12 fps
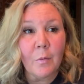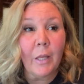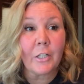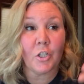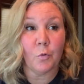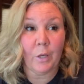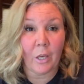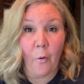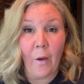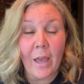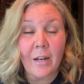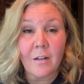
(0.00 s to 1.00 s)
Like, should we go
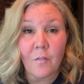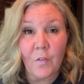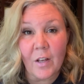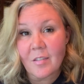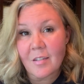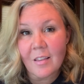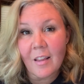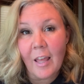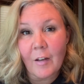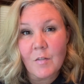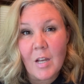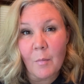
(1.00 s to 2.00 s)
ahead and invest in the
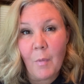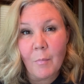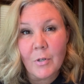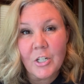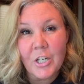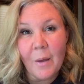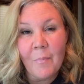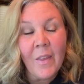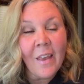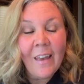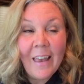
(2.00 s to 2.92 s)
lifetime membership?